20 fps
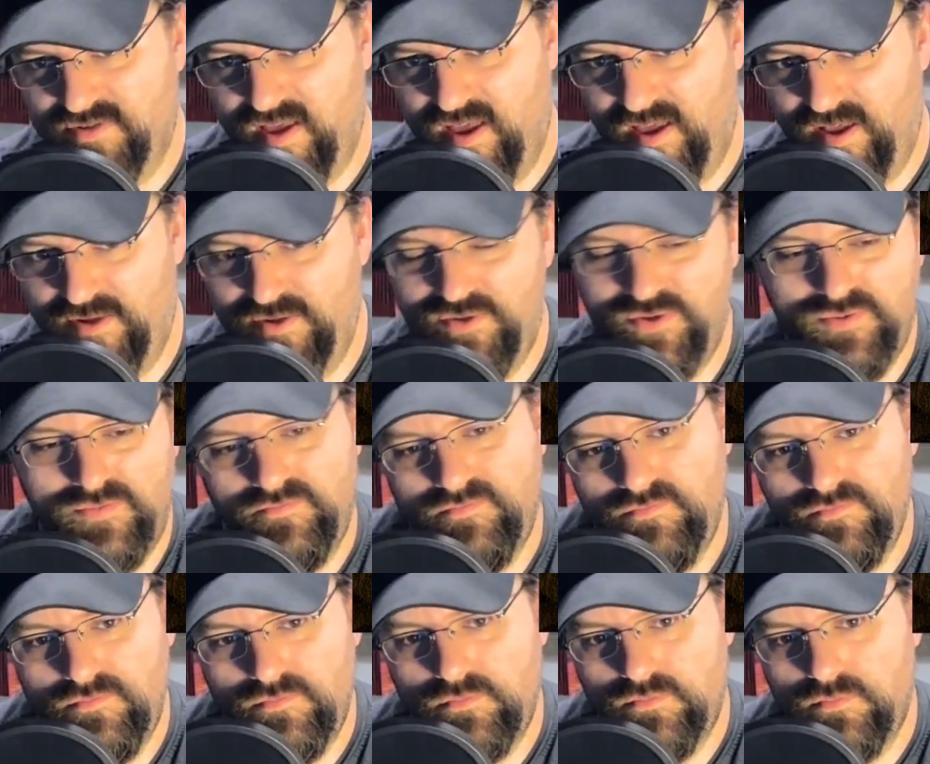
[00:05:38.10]
Edge
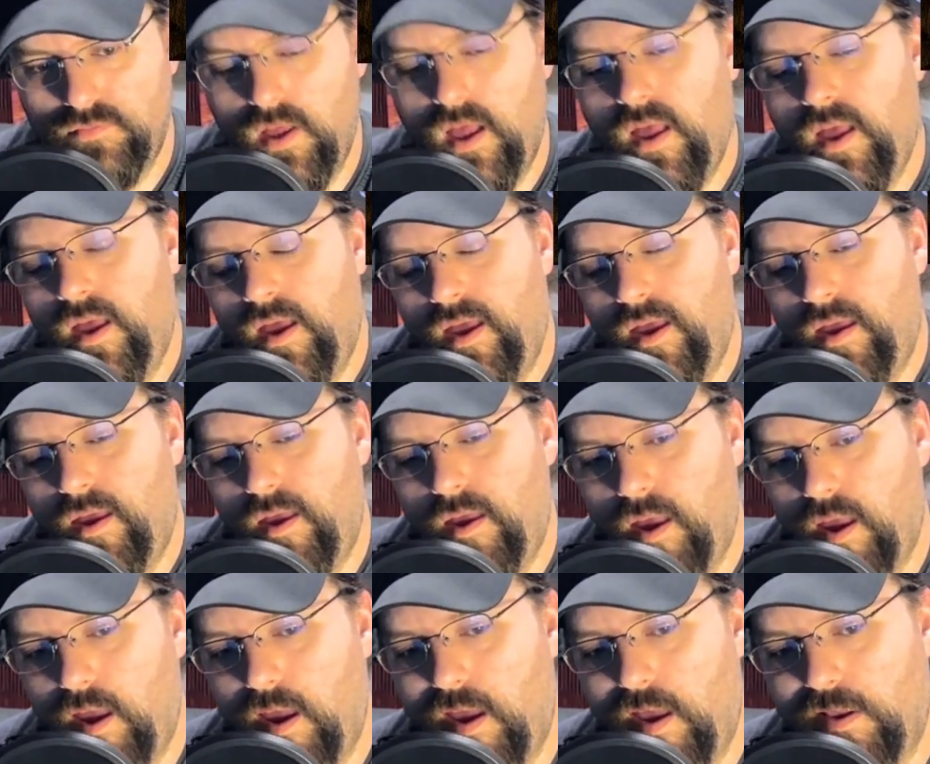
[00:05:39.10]

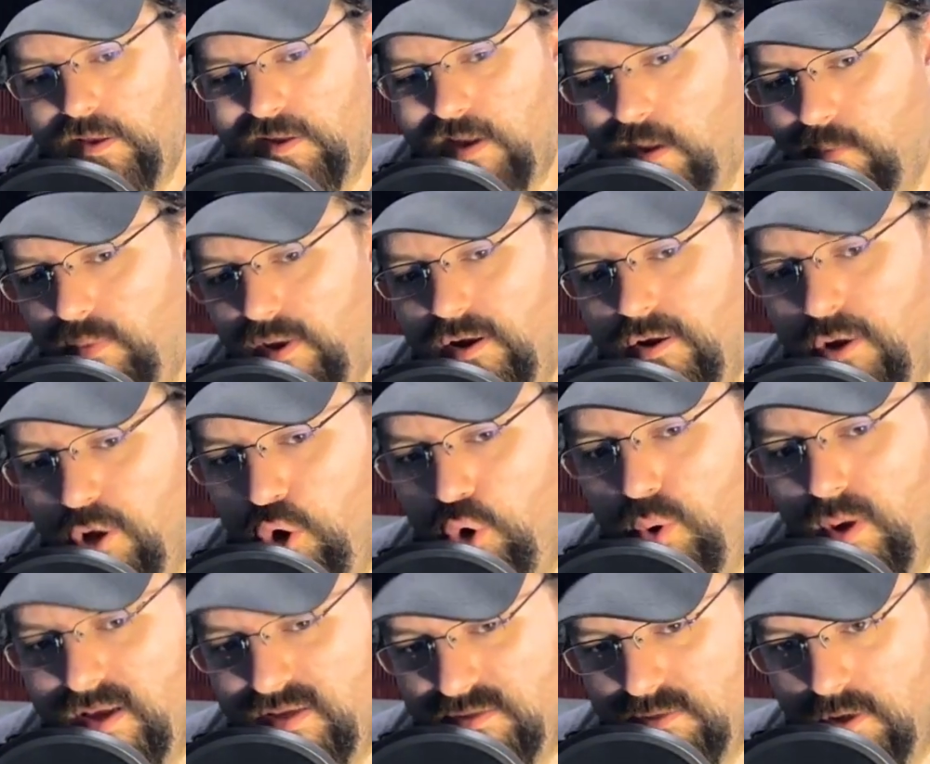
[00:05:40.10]
and Chimera
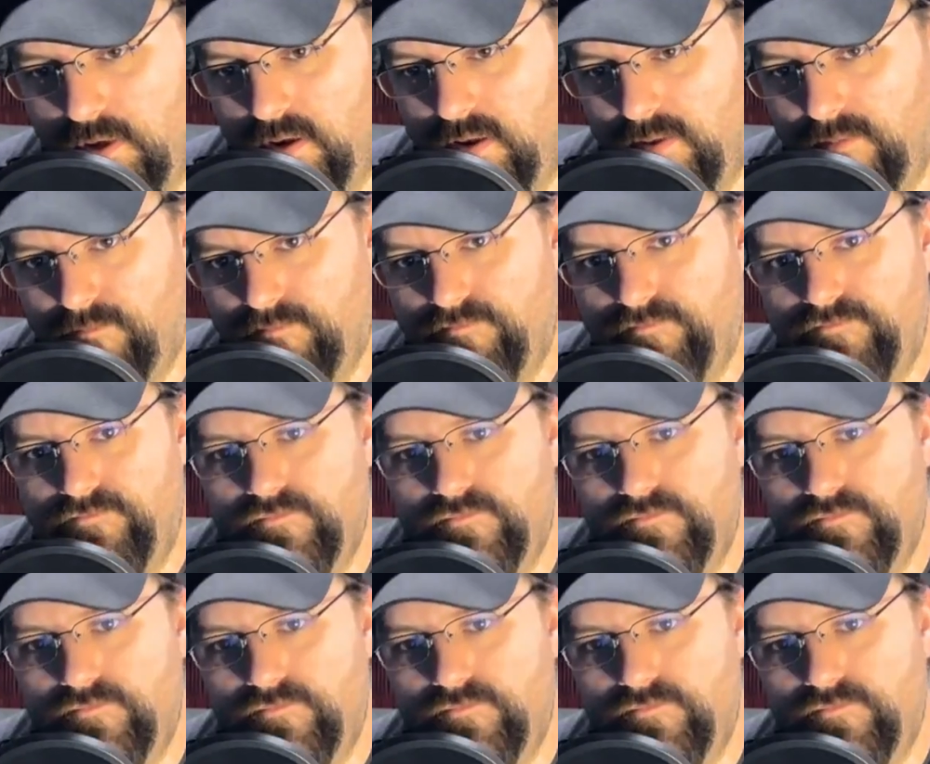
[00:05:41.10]
OS on it.